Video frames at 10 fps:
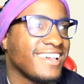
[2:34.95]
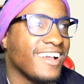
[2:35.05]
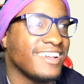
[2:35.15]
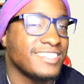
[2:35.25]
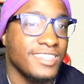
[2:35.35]

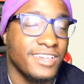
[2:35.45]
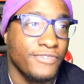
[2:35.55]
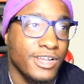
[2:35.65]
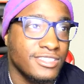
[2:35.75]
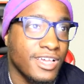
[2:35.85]
All right, so look,
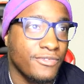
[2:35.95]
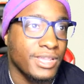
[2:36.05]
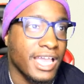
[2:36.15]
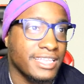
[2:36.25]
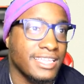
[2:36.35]
first off,
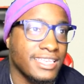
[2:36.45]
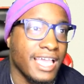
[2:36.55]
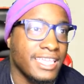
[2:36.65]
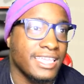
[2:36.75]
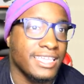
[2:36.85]
we got the
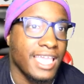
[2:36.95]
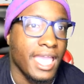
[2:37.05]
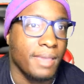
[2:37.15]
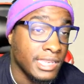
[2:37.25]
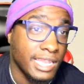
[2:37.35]
Nike
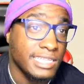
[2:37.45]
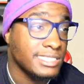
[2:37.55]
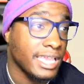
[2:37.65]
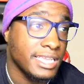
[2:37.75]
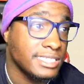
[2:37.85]
cat. Now this
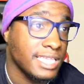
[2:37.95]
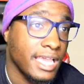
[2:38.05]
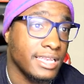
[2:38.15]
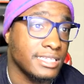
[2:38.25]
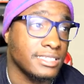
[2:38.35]
Nike
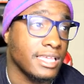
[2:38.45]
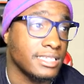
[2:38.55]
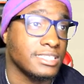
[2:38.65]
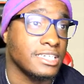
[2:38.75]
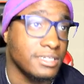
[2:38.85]
sign
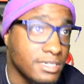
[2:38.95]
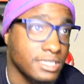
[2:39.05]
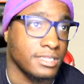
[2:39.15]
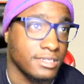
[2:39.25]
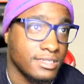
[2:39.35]
is
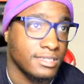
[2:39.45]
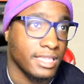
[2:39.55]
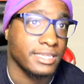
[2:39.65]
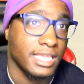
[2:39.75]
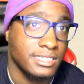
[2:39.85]
good.
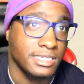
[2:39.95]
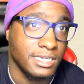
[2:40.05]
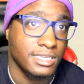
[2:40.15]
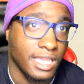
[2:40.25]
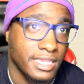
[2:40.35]
Like, that's a
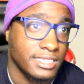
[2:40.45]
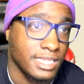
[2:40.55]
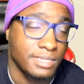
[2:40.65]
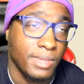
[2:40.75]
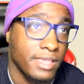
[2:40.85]
good Nike
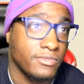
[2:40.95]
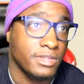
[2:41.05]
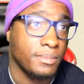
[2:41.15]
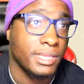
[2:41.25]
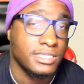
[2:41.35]
sign. It's probably
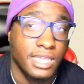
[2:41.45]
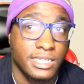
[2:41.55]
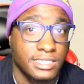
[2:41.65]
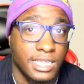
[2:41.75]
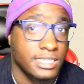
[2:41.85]
one of the best
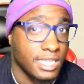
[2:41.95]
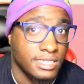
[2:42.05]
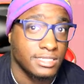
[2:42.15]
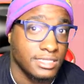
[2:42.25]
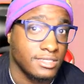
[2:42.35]
Nike signs
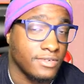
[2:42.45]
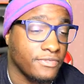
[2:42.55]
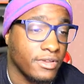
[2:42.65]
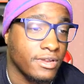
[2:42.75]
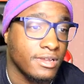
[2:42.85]
I've seen so
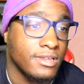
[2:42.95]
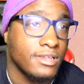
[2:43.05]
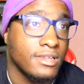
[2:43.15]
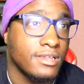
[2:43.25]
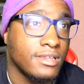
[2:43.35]
far.
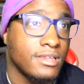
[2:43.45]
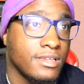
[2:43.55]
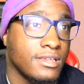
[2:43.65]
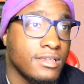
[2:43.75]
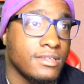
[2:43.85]

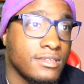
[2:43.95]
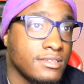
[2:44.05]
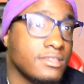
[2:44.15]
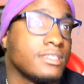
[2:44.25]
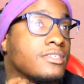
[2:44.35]

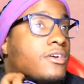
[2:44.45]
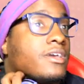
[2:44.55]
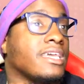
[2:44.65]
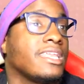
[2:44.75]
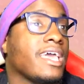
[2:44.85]
So let's go
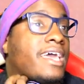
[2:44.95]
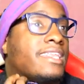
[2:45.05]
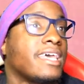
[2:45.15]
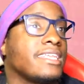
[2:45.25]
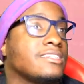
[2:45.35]
ahead and
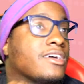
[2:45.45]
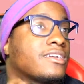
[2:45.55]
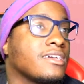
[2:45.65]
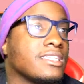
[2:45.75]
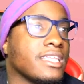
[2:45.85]
add that to our
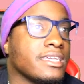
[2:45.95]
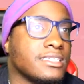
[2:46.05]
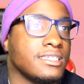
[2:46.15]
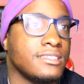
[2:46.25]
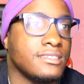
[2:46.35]

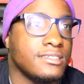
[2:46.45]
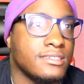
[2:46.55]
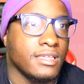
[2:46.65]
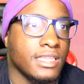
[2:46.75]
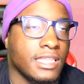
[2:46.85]
collection.
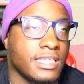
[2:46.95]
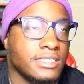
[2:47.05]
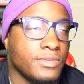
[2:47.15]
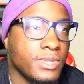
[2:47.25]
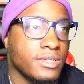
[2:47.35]
And then let's
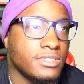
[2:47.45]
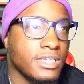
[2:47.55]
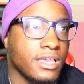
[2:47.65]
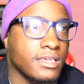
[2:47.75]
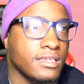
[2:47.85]
see what else he
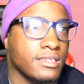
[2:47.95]
got.